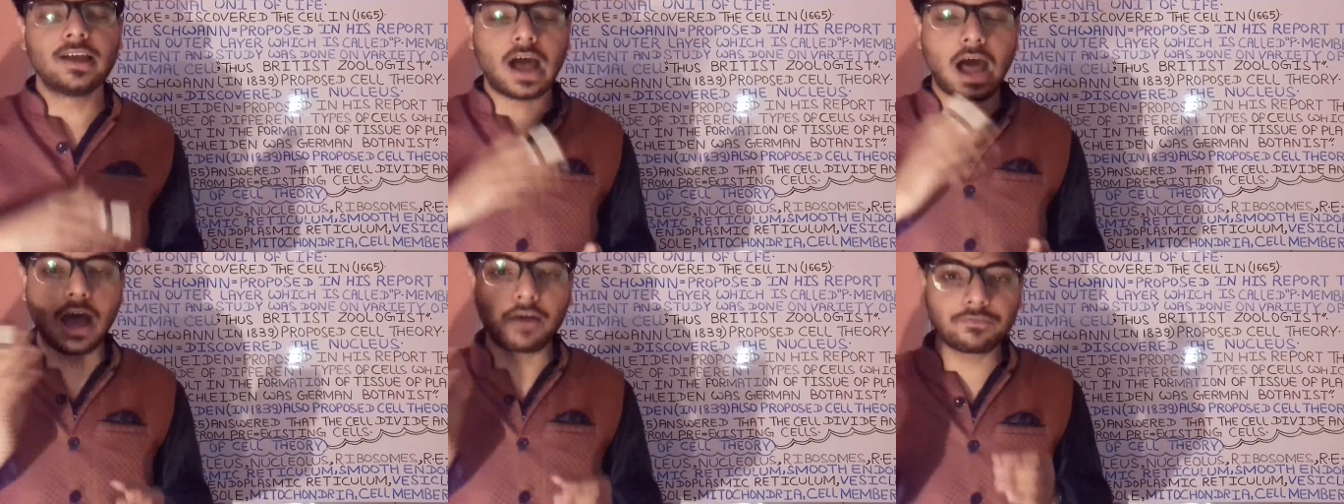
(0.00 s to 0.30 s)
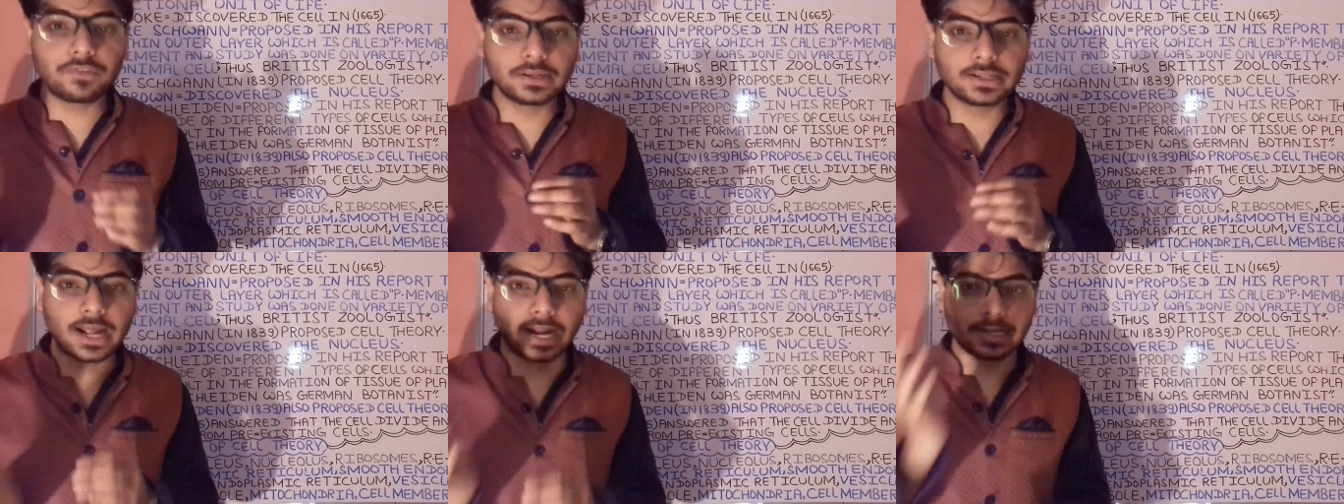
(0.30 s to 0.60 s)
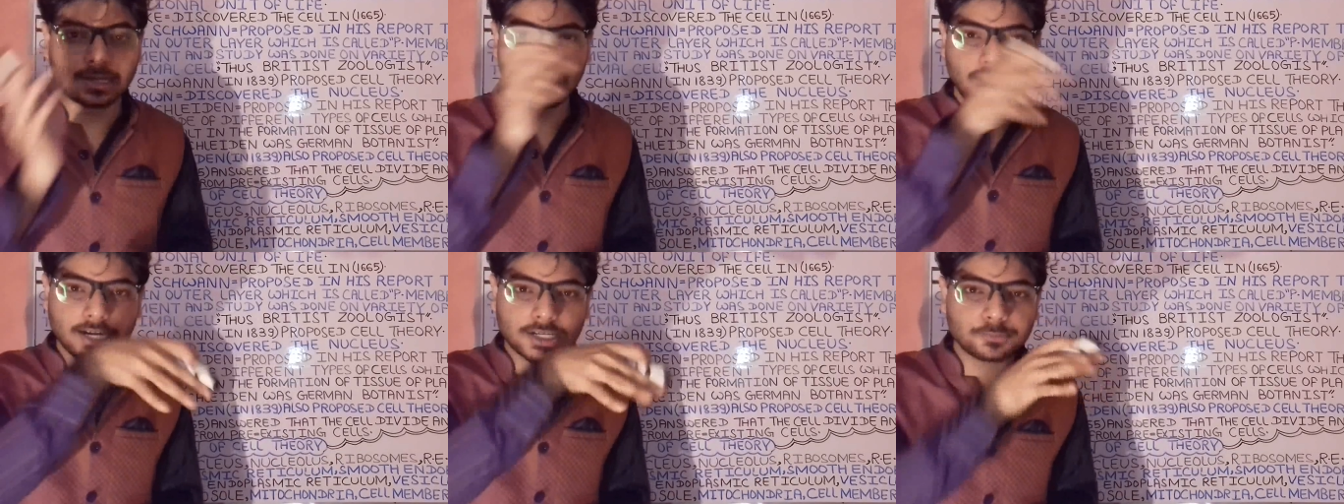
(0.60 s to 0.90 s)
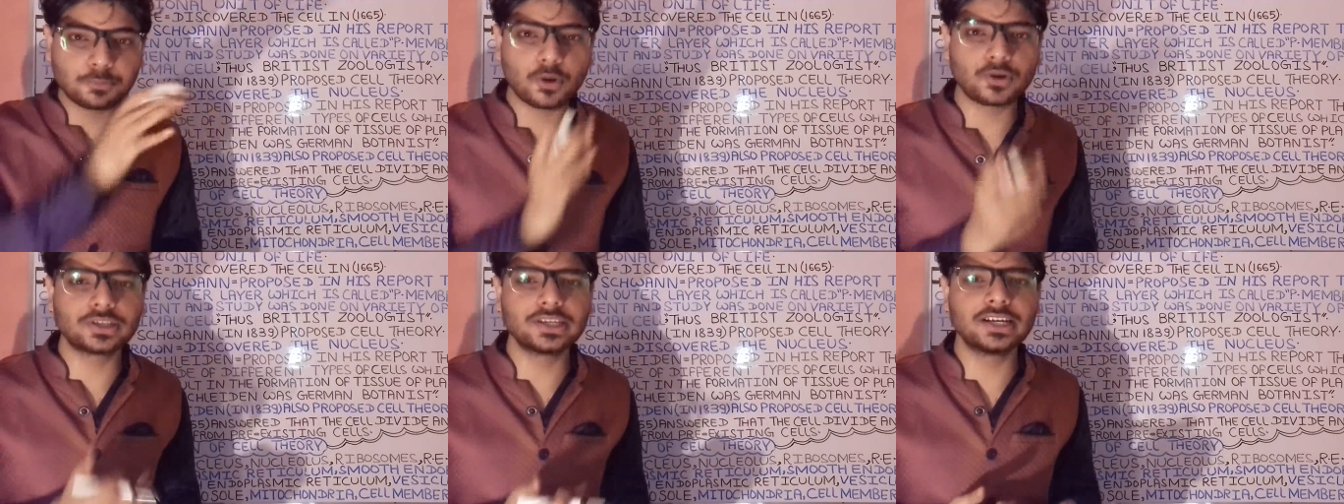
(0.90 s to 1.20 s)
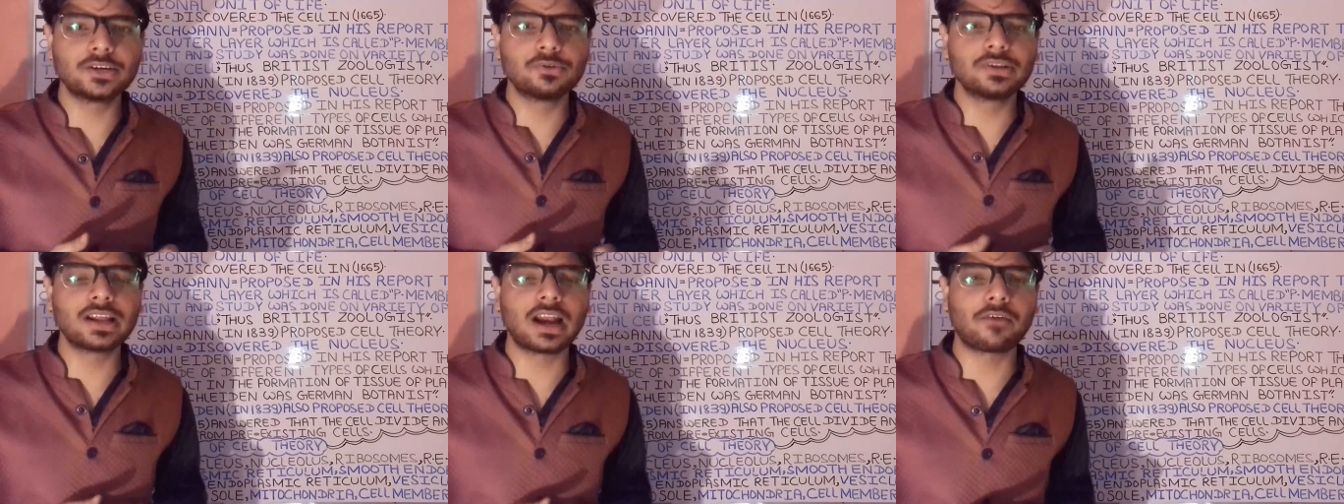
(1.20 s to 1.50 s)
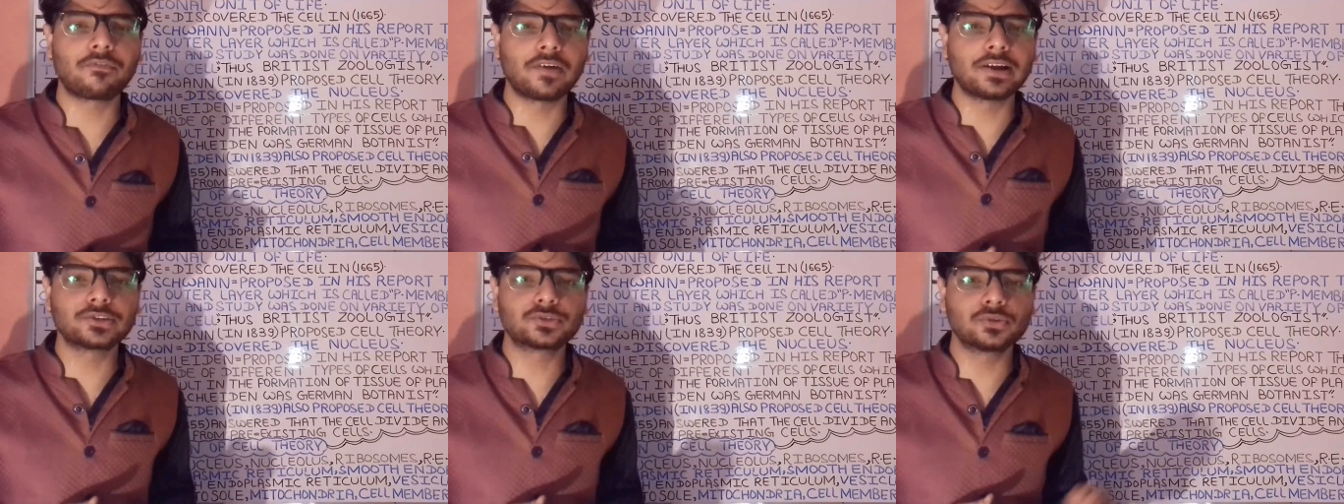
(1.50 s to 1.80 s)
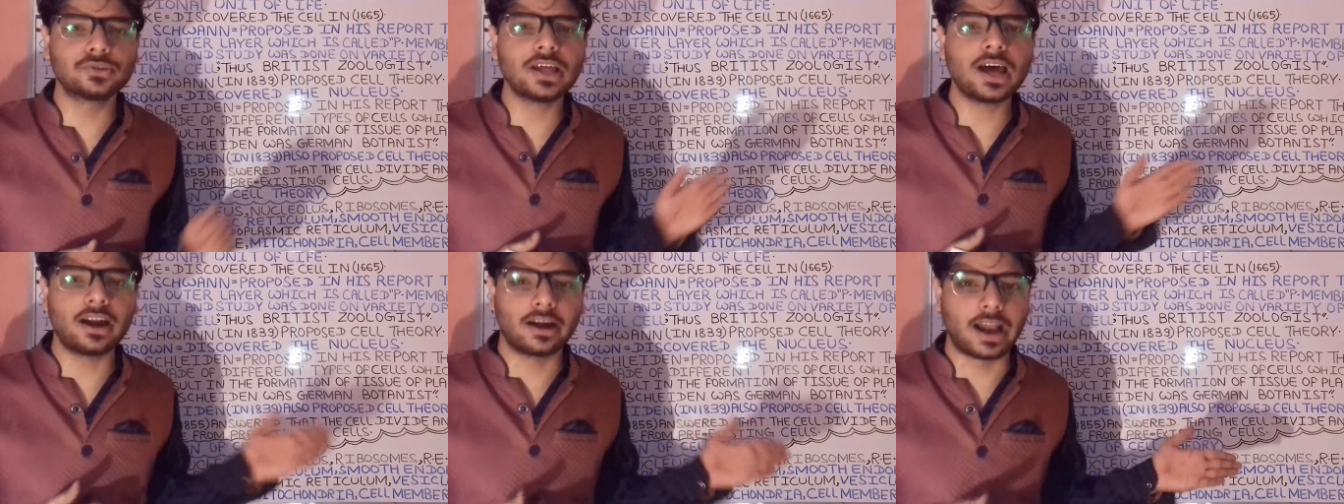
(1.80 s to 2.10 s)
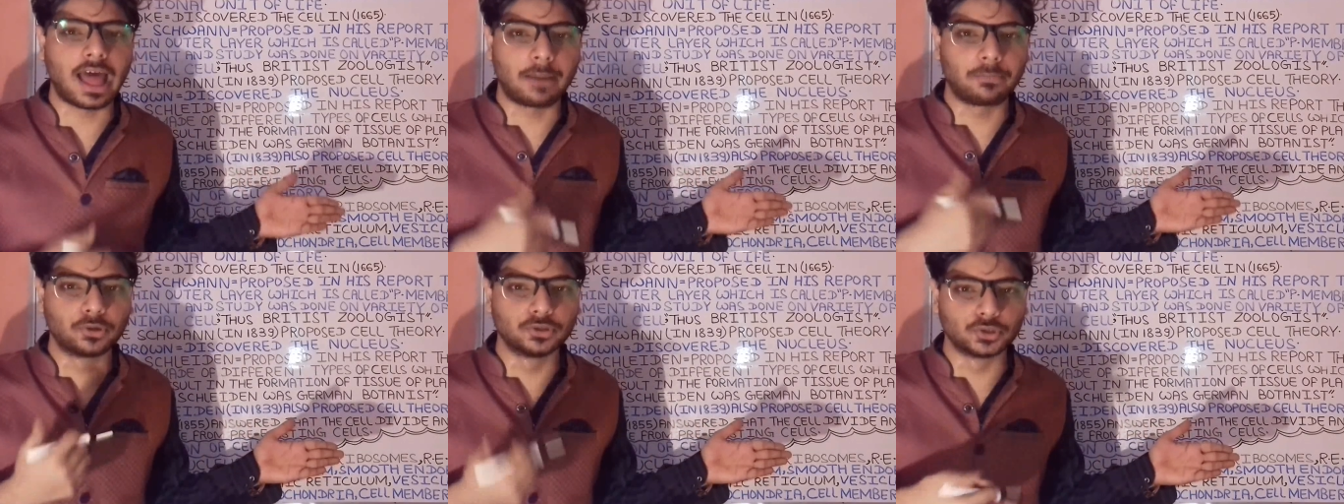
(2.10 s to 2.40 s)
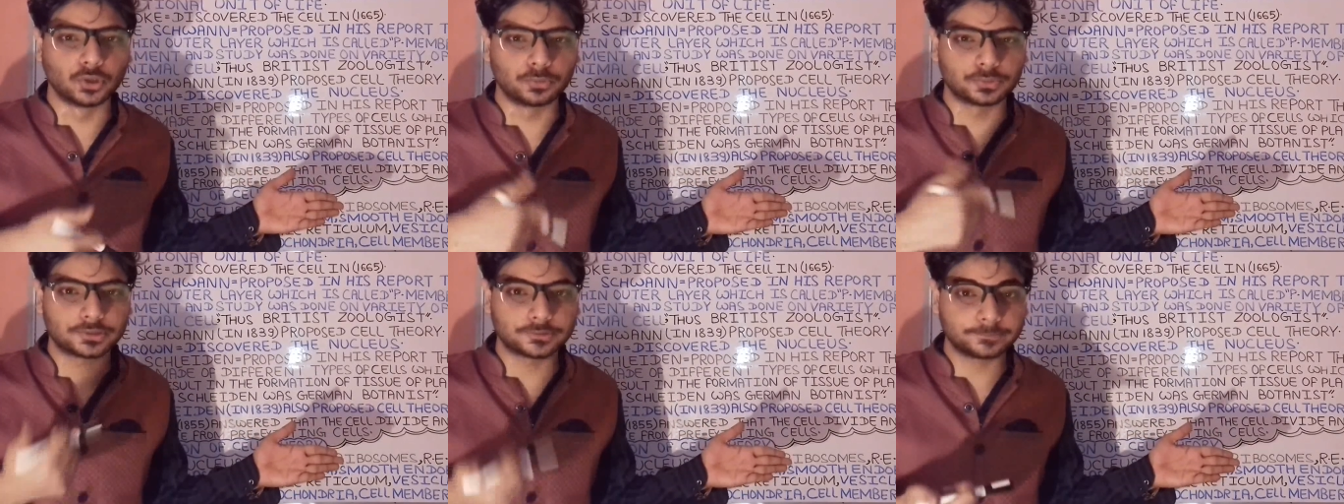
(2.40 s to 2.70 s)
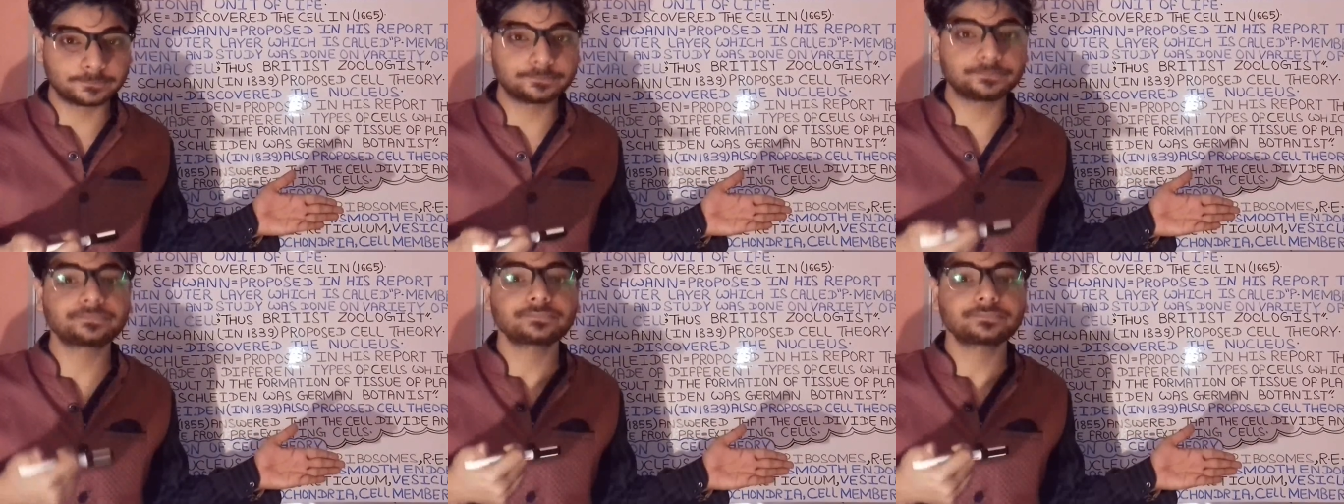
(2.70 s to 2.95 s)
After that, let's proceed with reference to the ribosomes.